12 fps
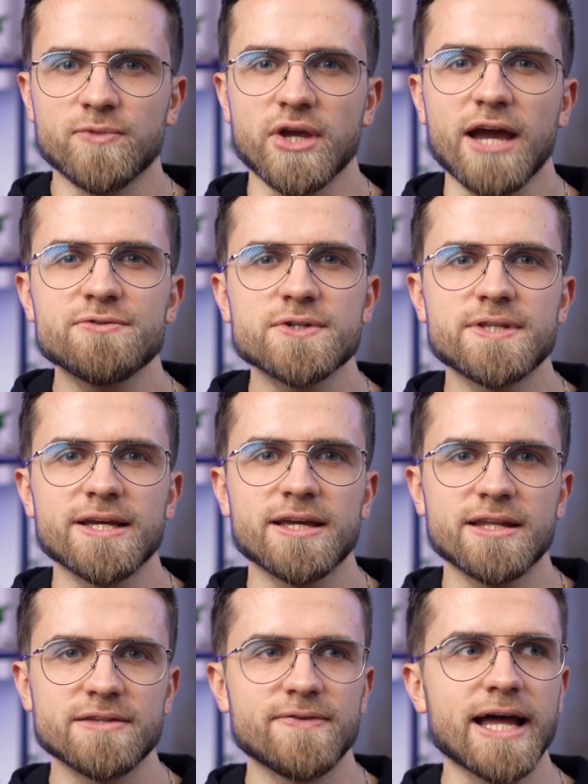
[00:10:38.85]
You have to think
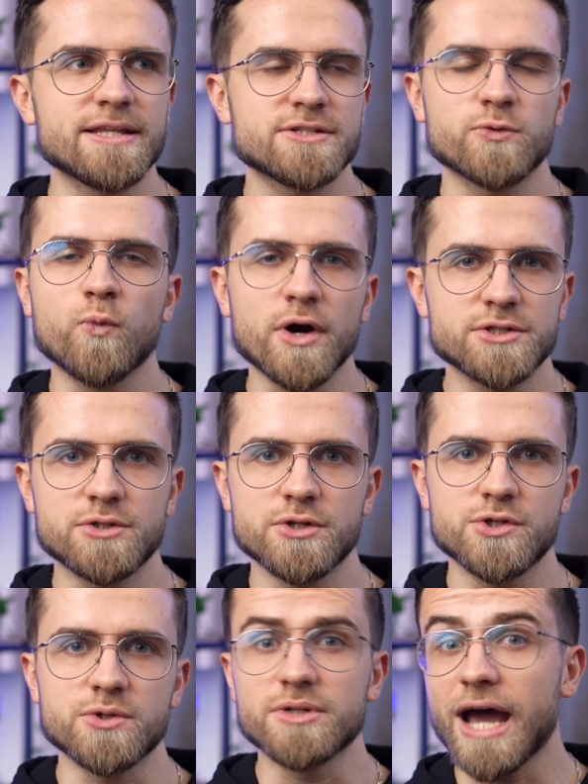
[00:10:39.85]
in advance what to
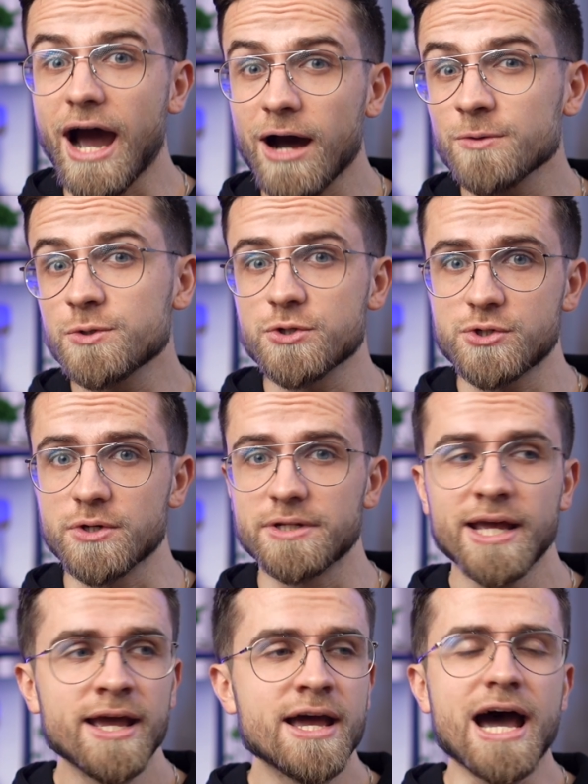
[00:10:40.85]
shoot, how to shoot,
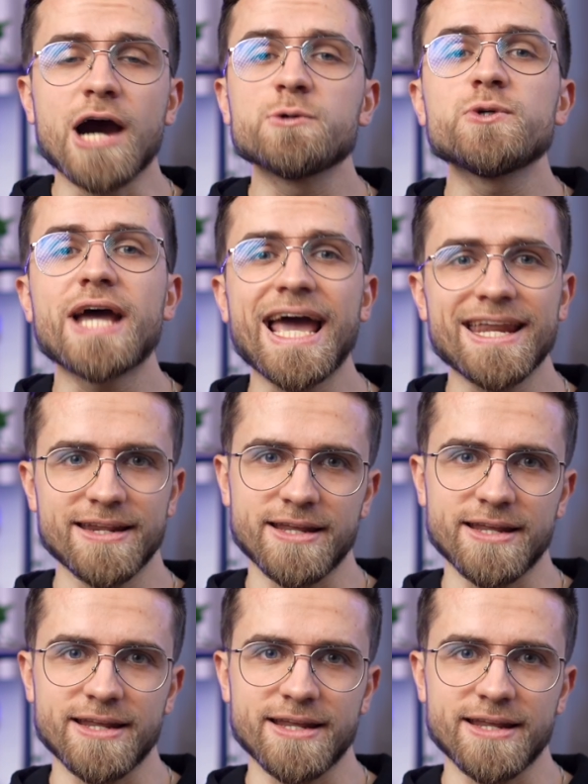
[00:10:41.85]
how to edit